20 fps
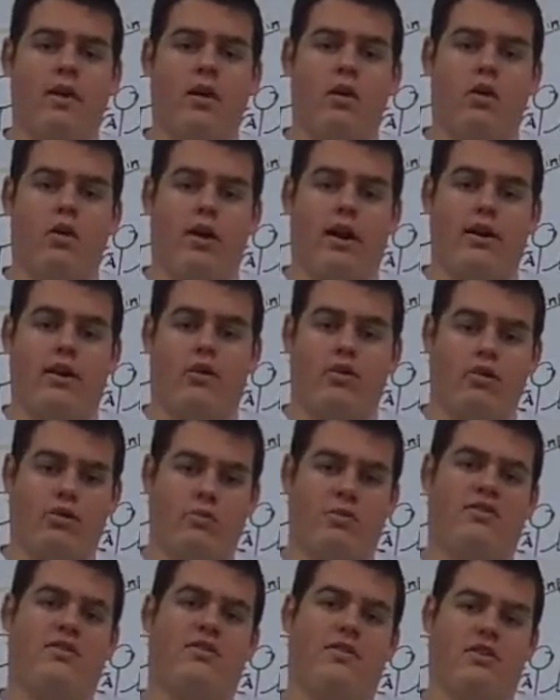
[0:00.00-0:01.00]
or on your
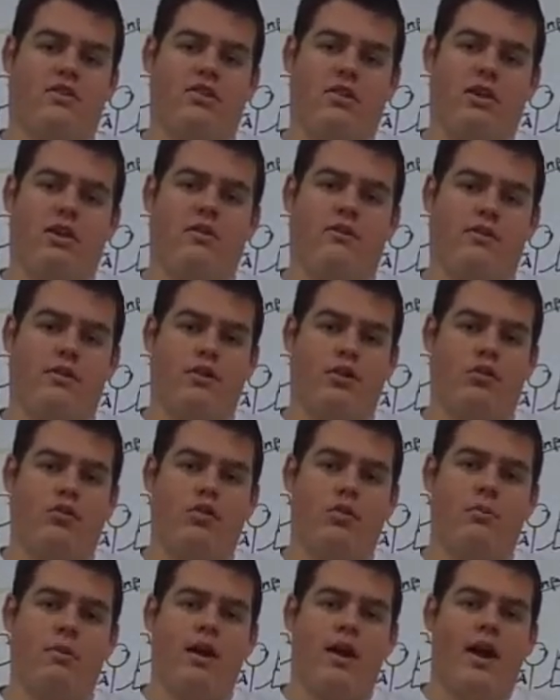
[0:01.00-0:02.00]
specific channel for your
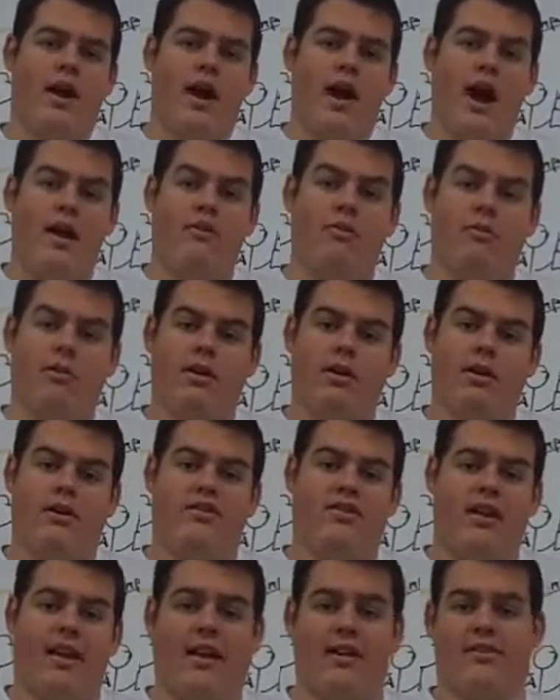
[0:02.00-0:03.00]
group, everybody
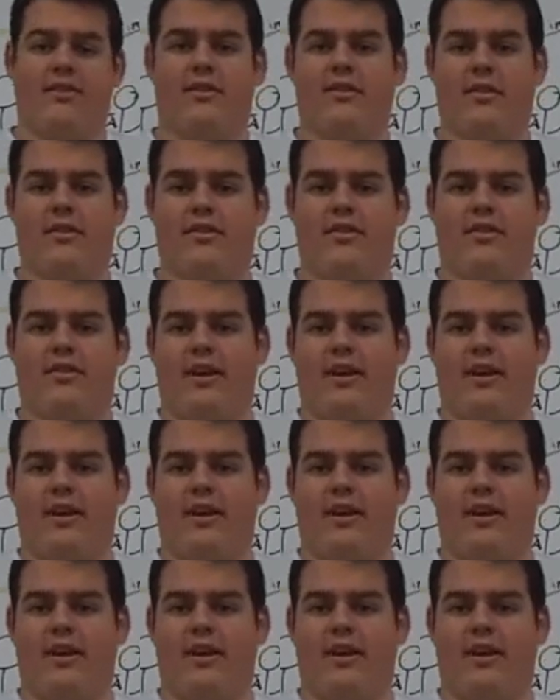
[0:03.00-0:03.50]
else has to listen.